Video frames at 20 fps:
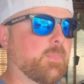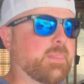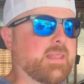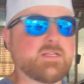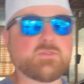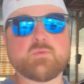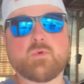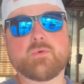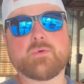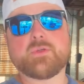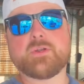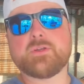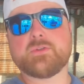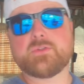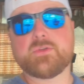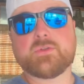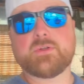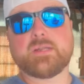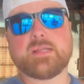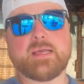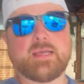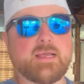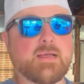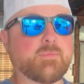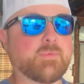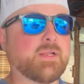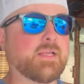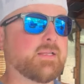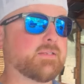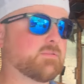That's what we're gonna do today. I'm
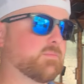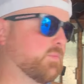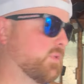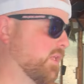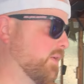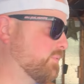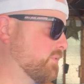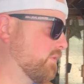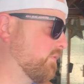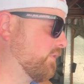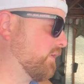gonna get some clips of